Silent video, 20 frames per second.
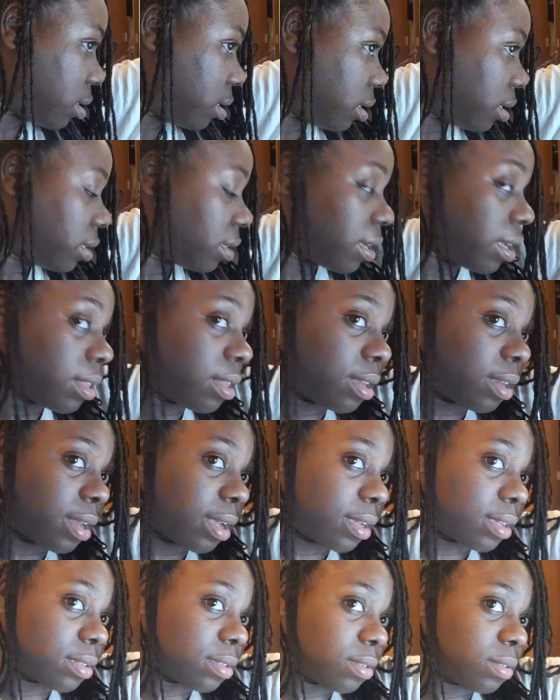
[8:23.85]
You take the
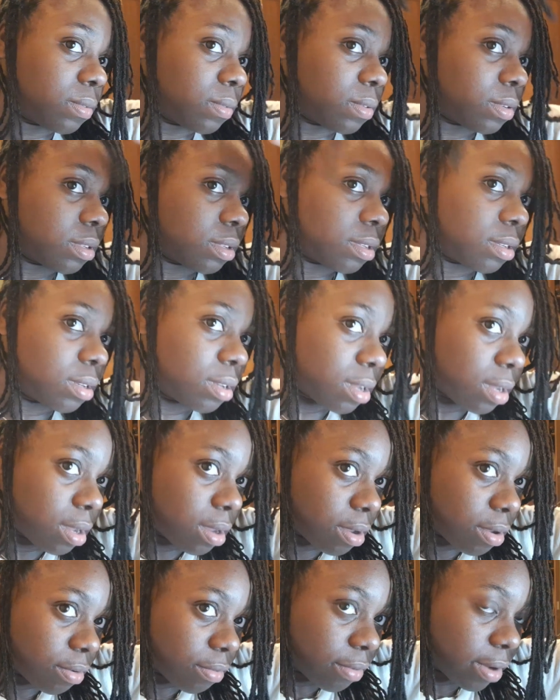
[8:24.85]
next one
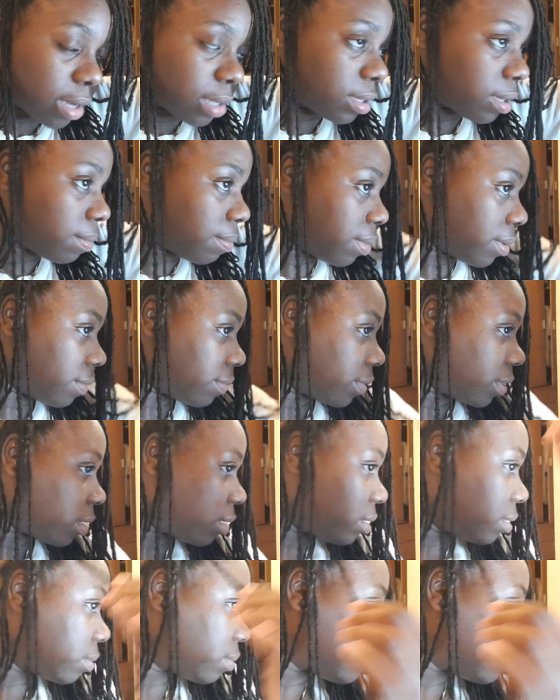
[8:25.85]
right above it